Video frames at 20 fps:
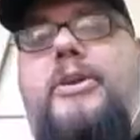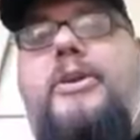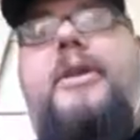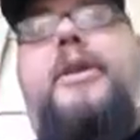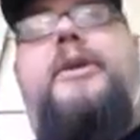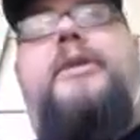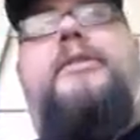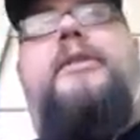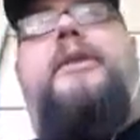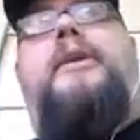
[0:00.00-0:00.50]

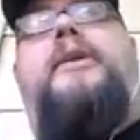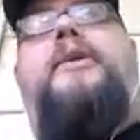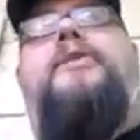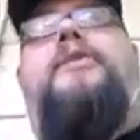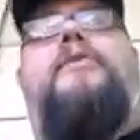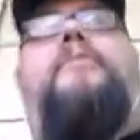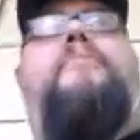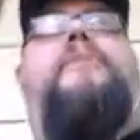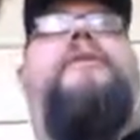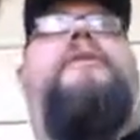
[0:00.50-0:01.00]
than it
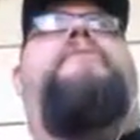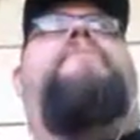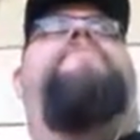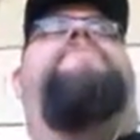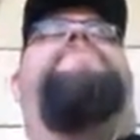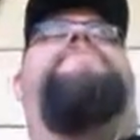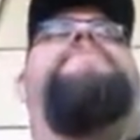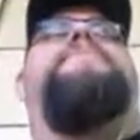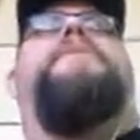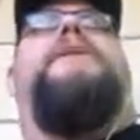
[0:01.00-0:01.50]
could have been.
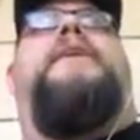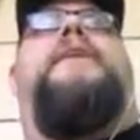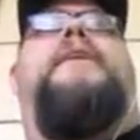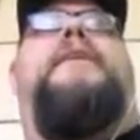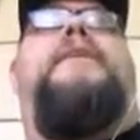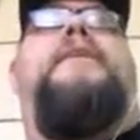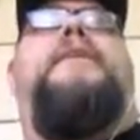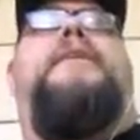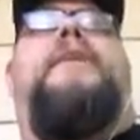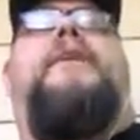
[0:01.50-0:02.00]

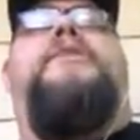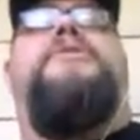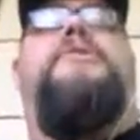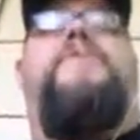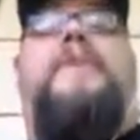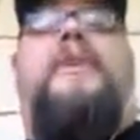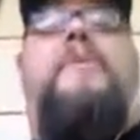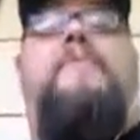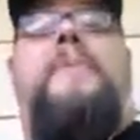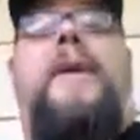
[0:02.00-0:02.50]
And they also
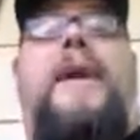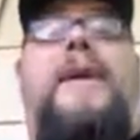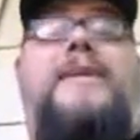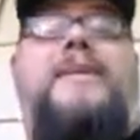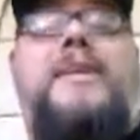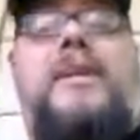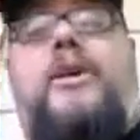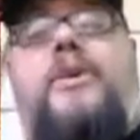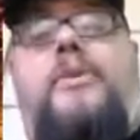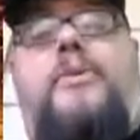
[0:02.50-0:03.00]
found a
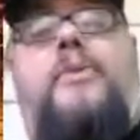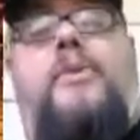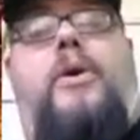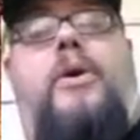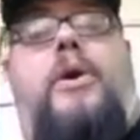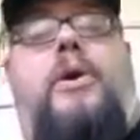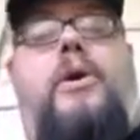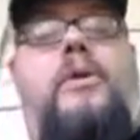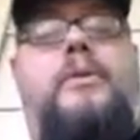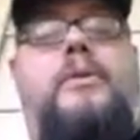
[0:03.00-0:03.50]
painting on the
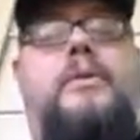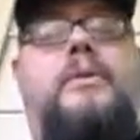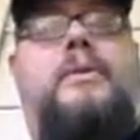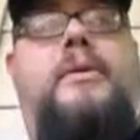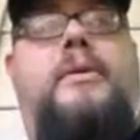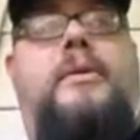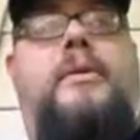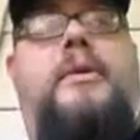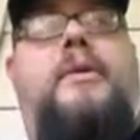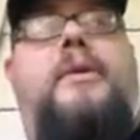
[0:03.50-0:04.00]
wall
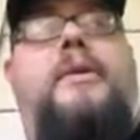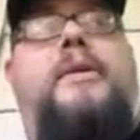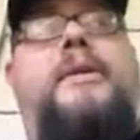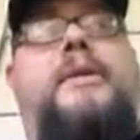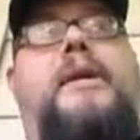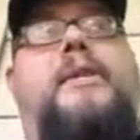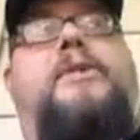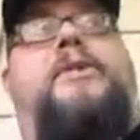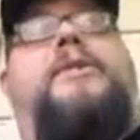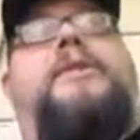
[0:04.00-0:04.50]

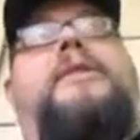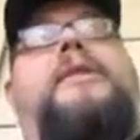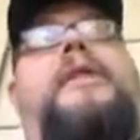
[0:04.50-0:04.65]
that looked